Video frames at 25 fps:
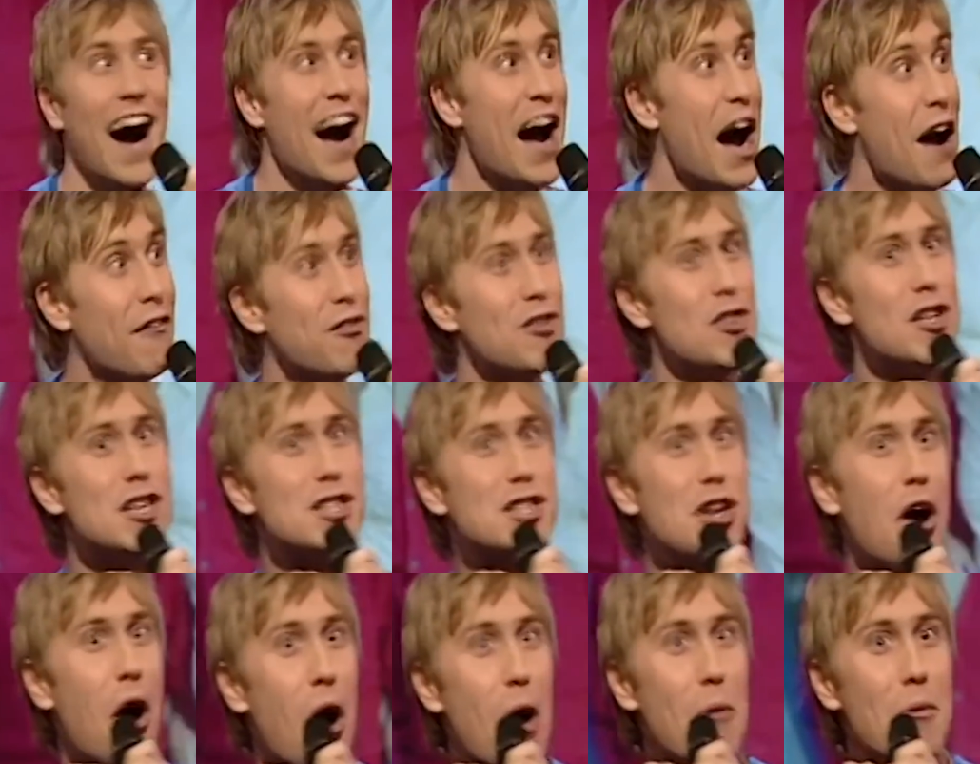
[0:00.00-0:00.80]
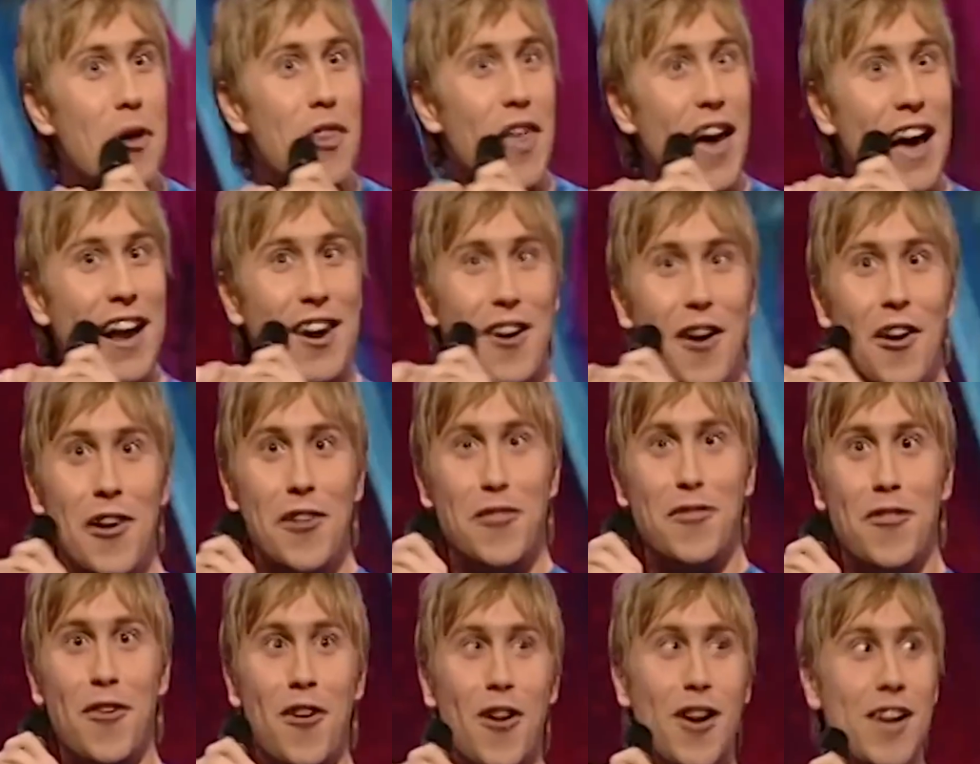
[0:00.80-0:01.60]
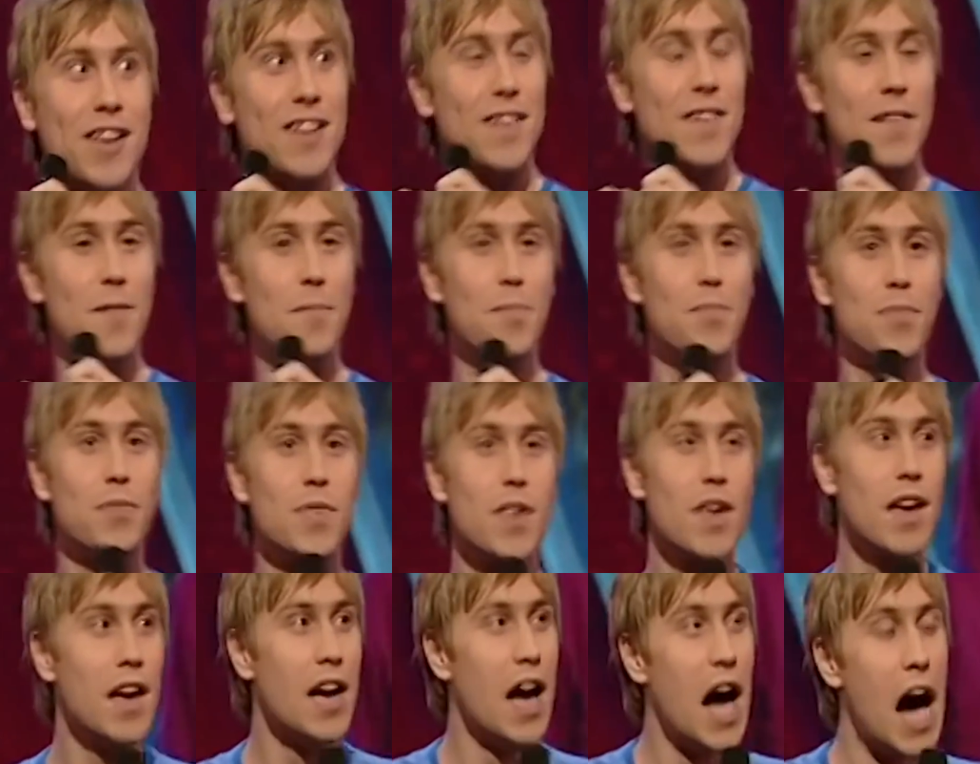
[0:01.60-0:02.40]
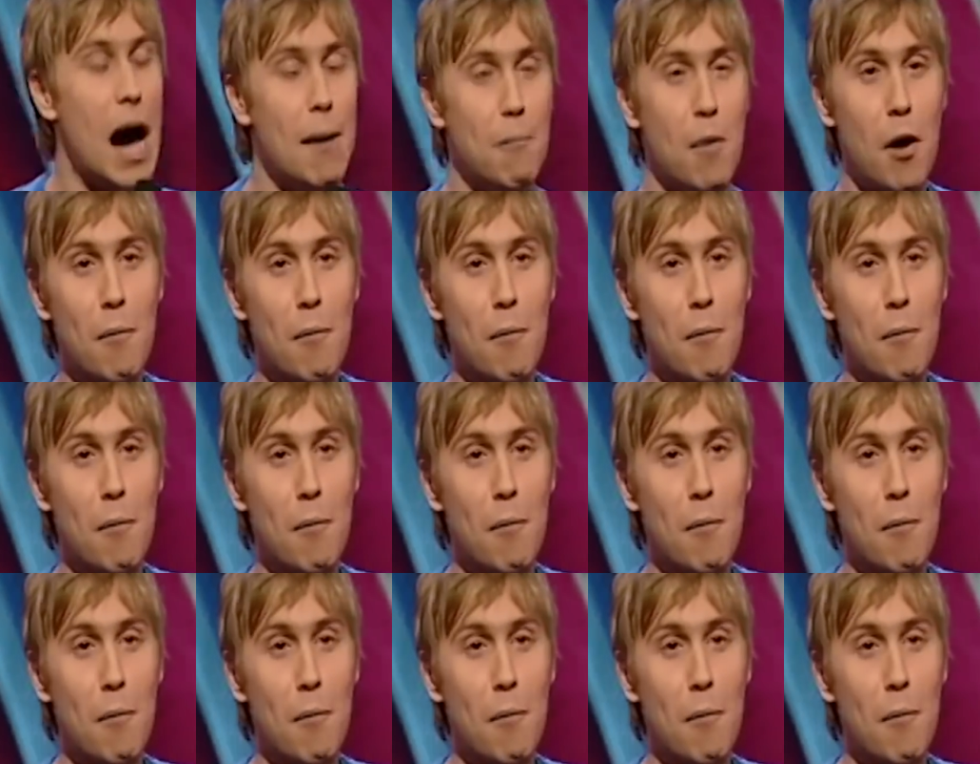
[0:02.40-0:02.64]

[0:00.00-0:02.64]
Having the time of their life, right? And